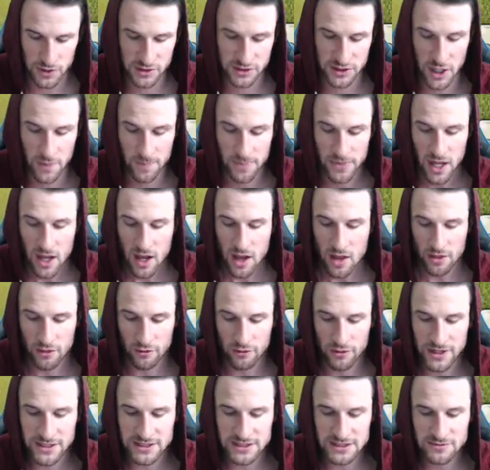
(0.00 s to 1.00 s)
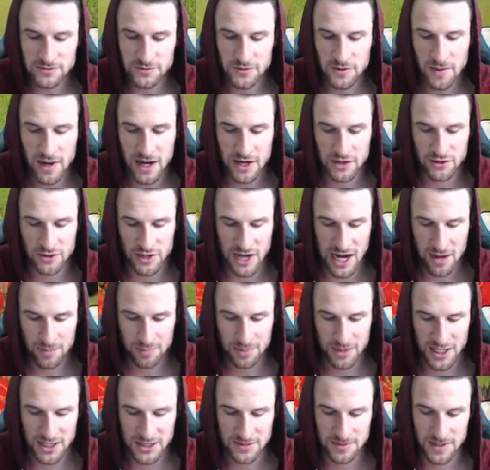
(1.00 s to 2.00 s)
So the reason for my trap
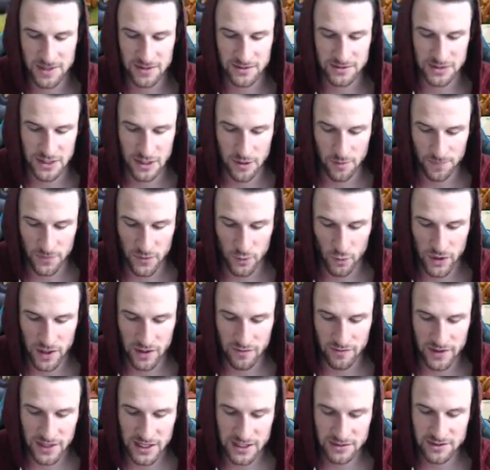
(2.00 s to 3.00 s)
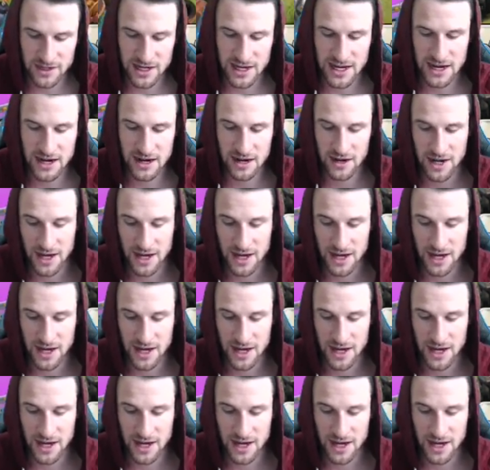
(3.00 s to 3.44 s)
placement, so we have these right here.